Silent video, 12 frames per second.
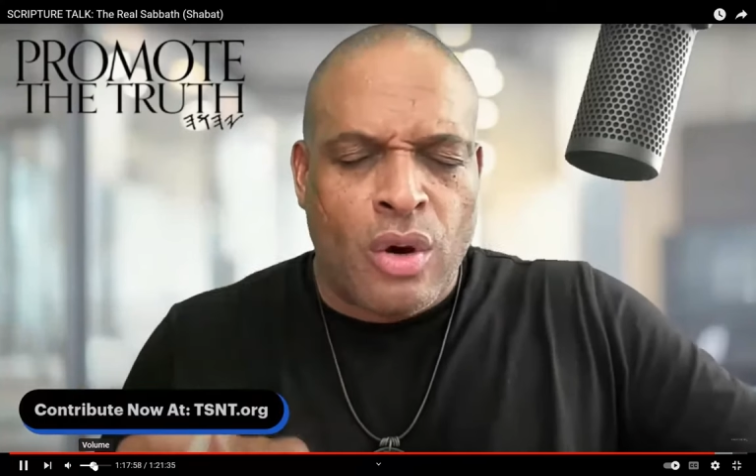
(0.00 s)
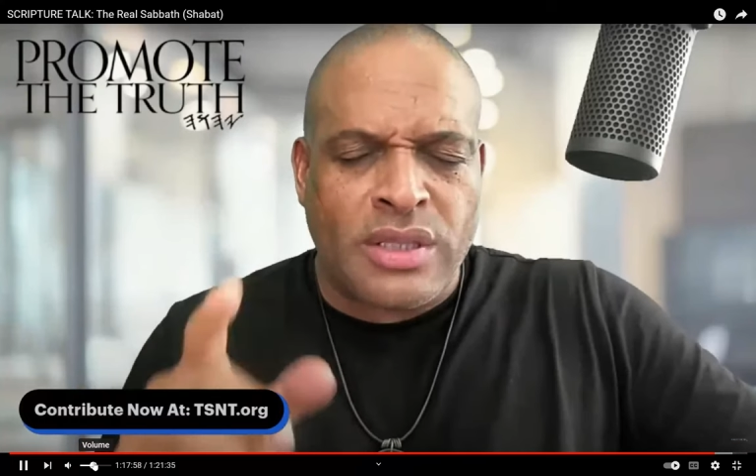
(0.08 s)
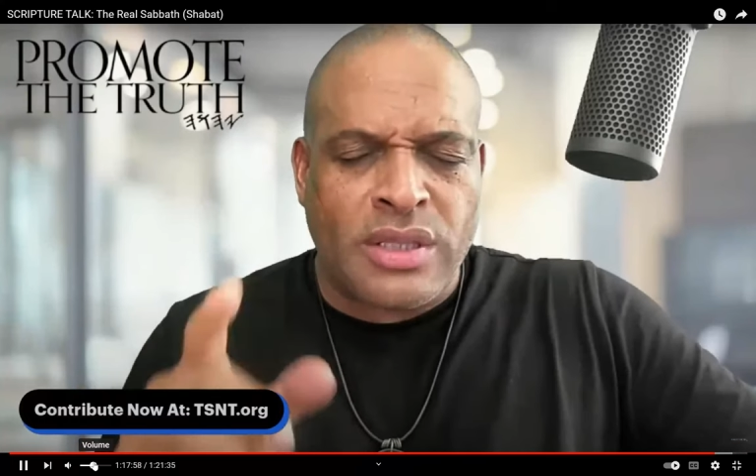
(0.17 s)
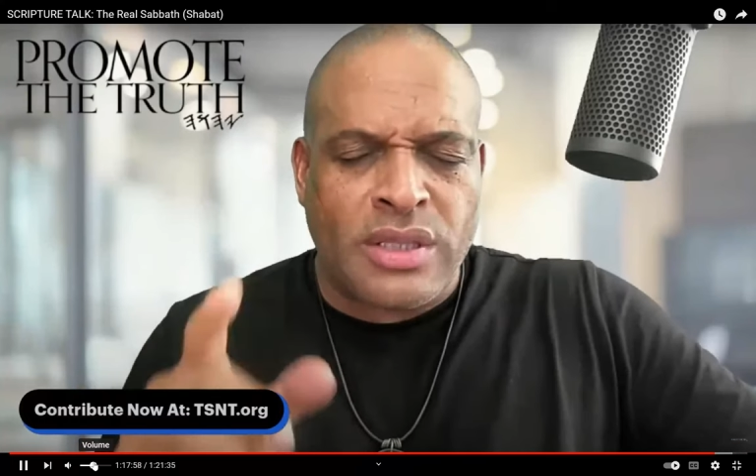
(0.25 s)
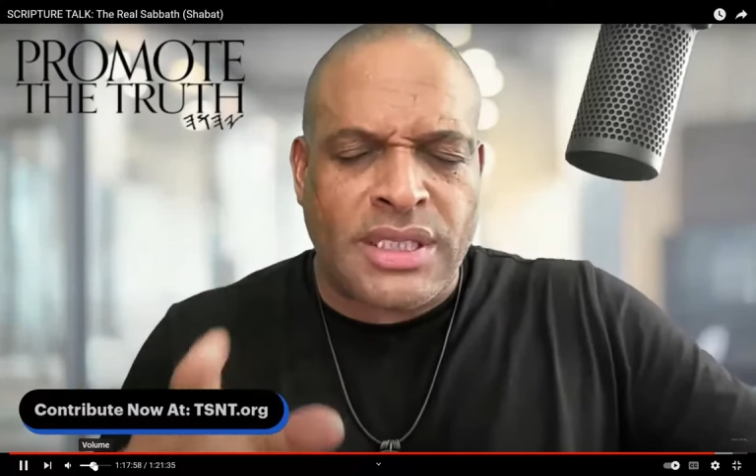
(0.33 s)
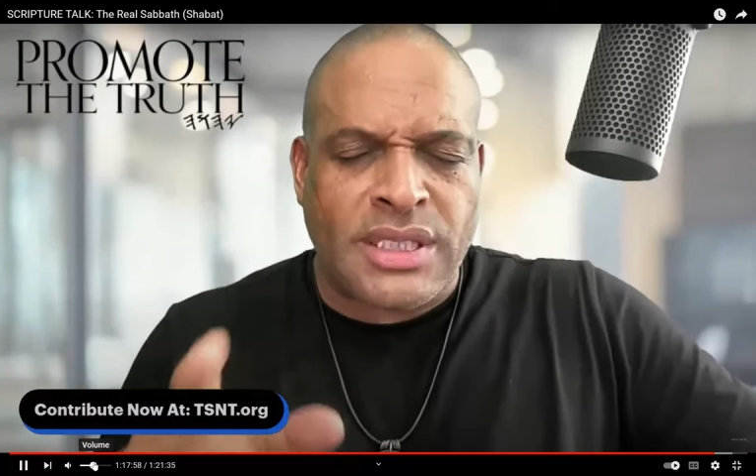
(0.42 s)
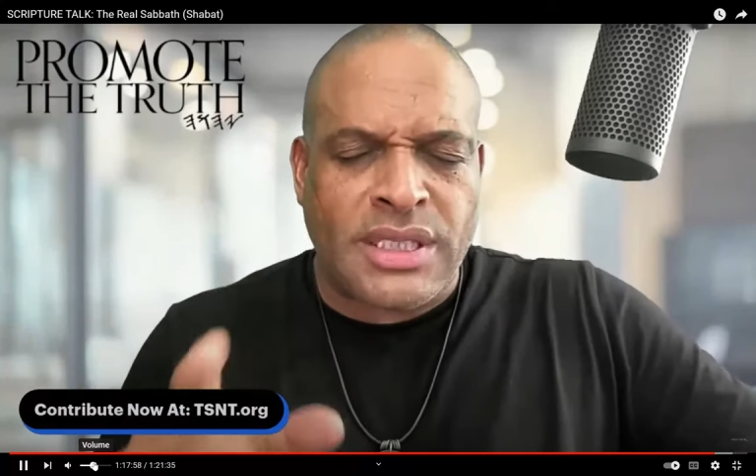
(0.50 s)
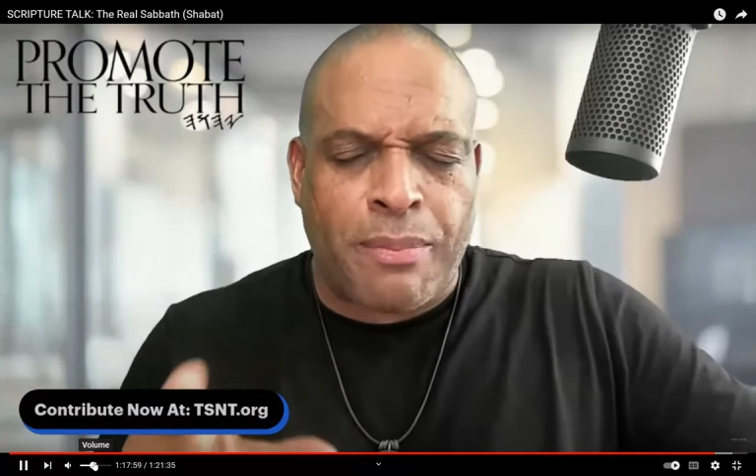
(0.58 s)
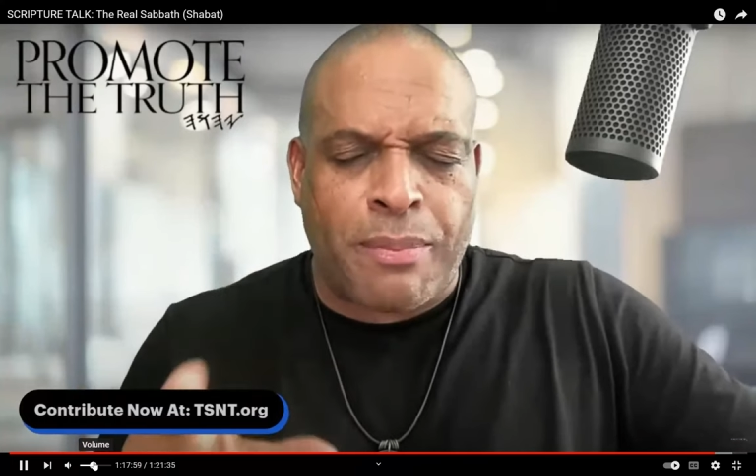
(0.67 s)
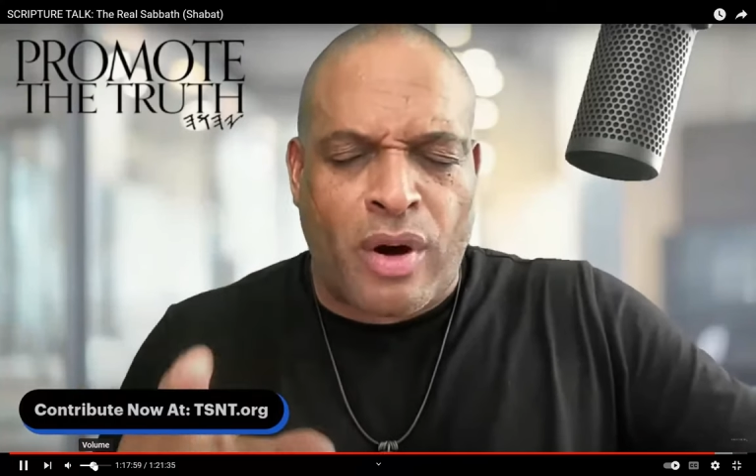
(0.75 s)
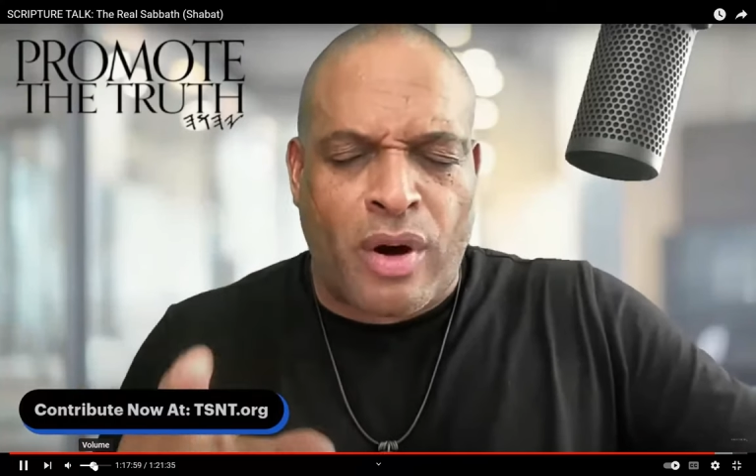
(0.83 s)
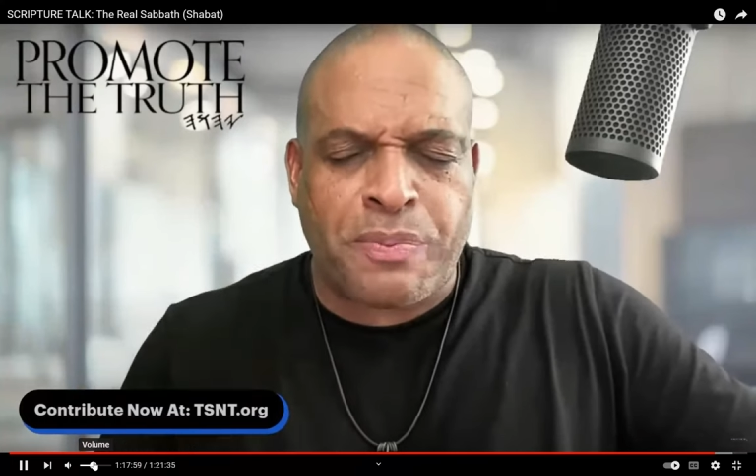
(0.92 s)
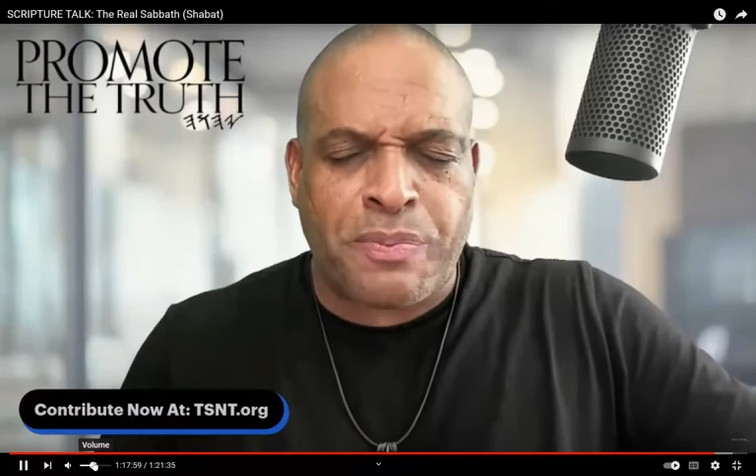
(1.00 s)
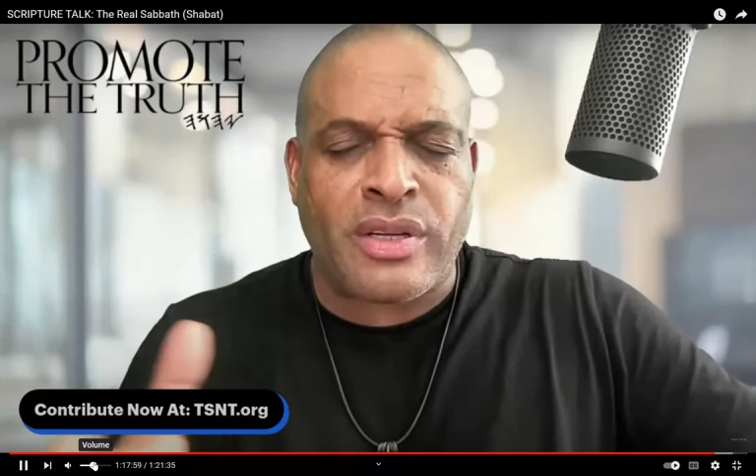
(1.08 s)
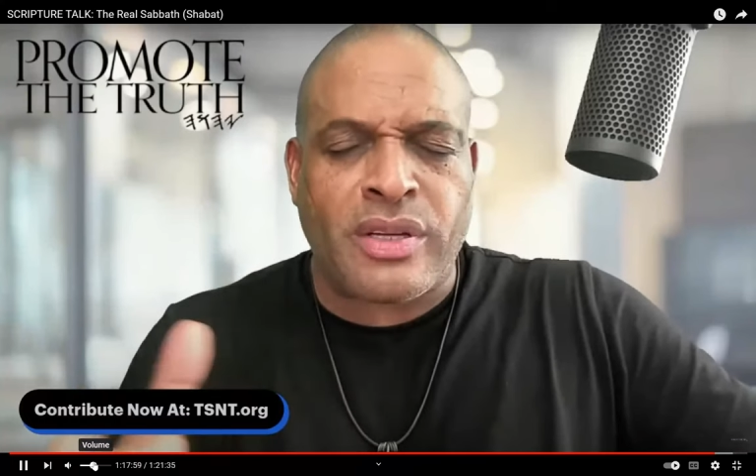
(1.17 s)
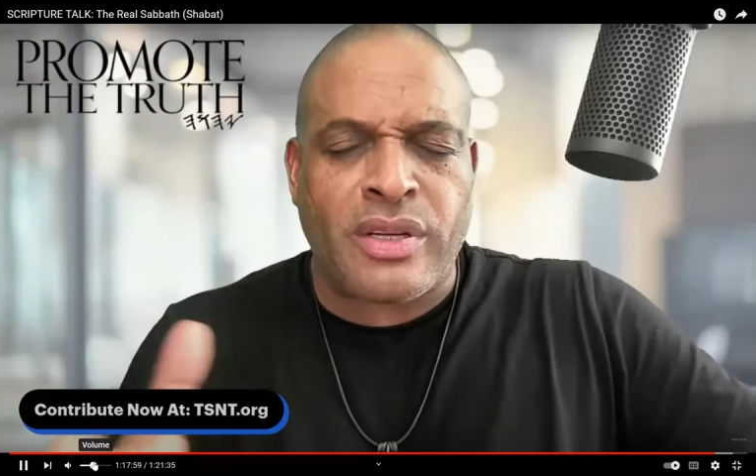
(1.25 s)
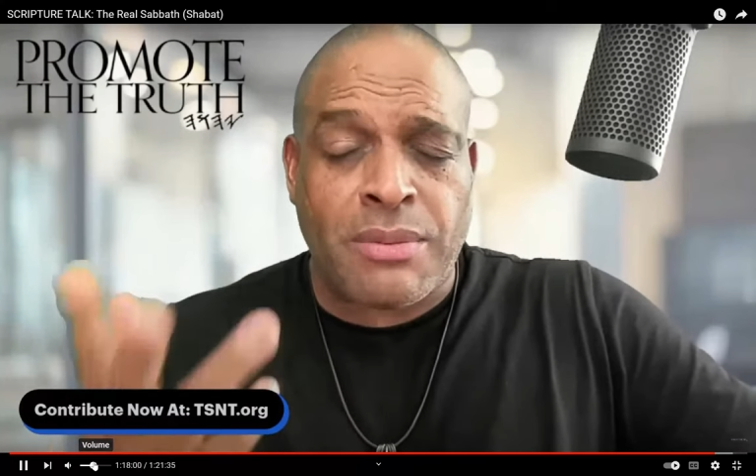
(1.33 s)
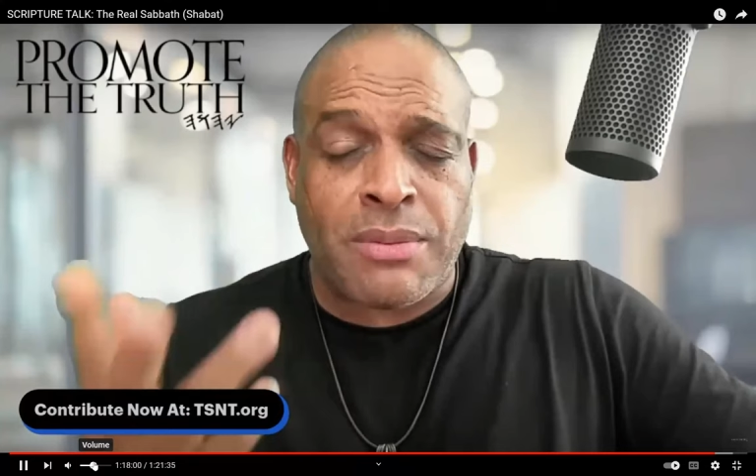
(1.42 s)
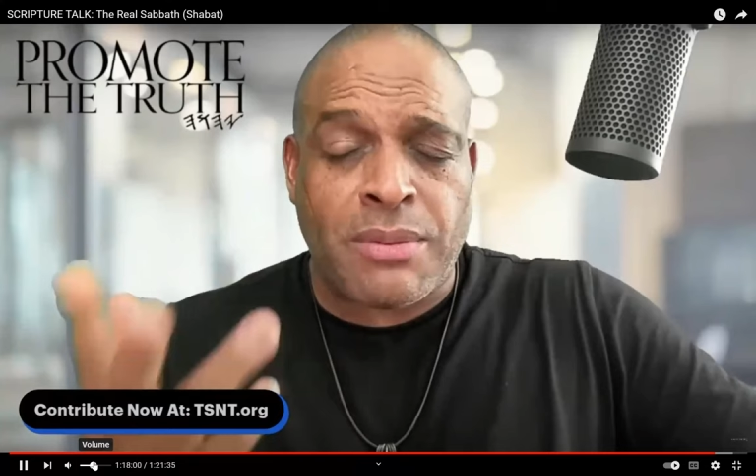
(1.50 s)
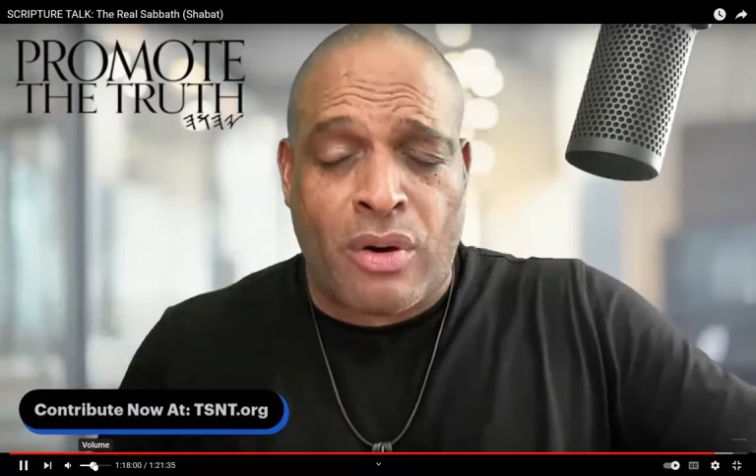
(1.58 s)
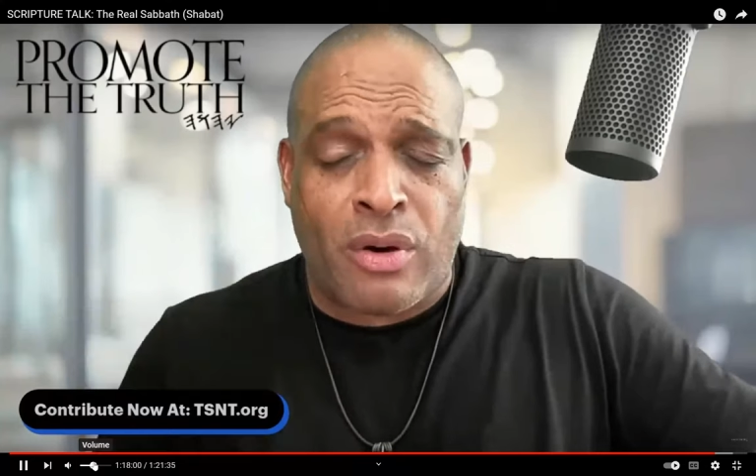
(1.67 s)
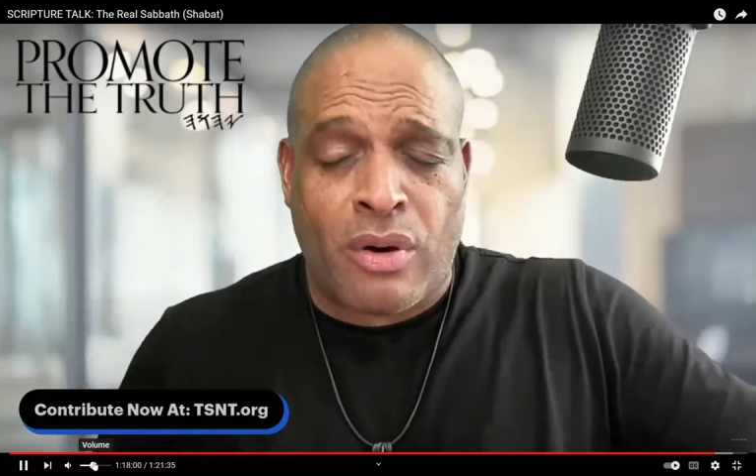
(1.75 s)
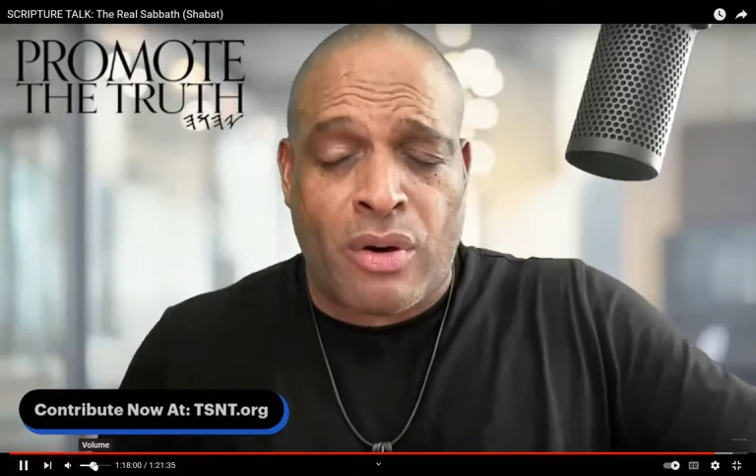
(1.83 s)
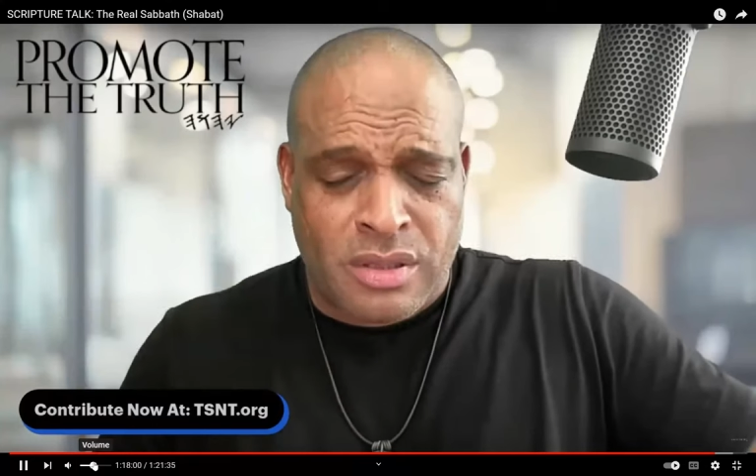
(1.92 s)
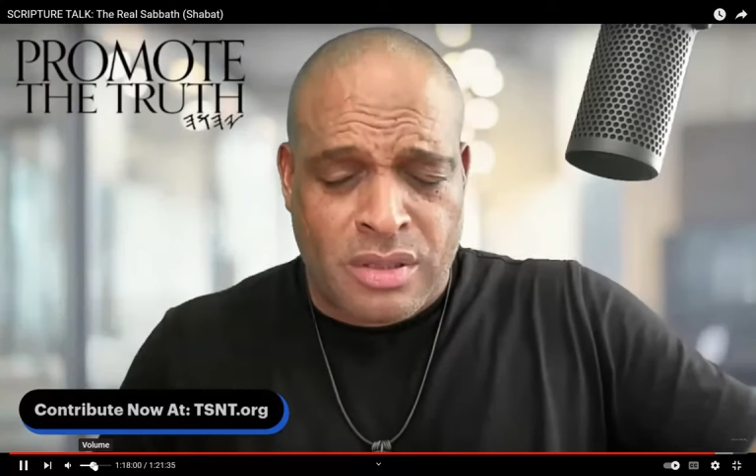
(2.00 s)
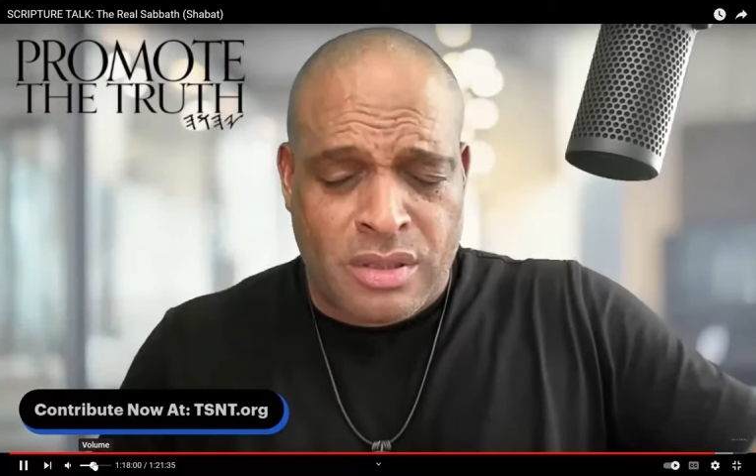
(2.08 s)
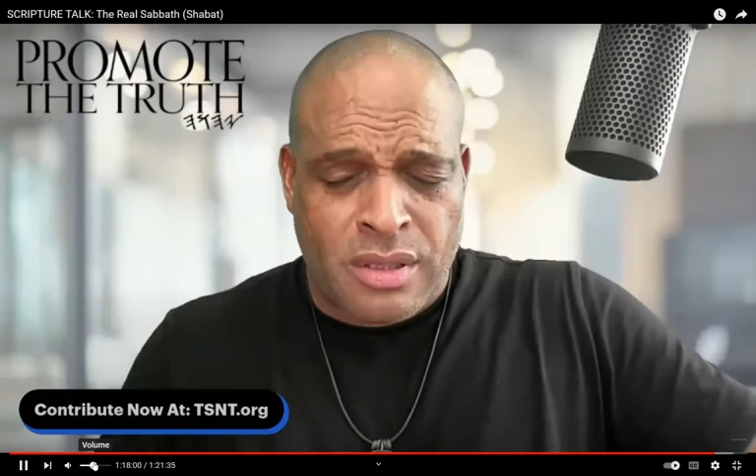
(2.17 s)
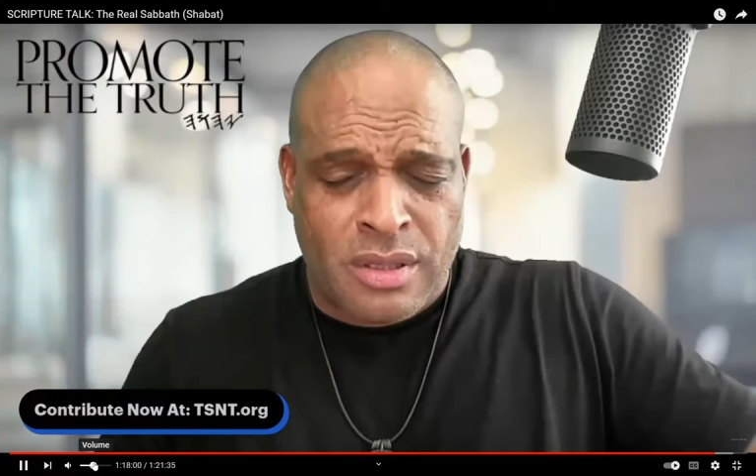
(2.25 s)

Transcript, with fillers: once the set apart spirit has come upon us.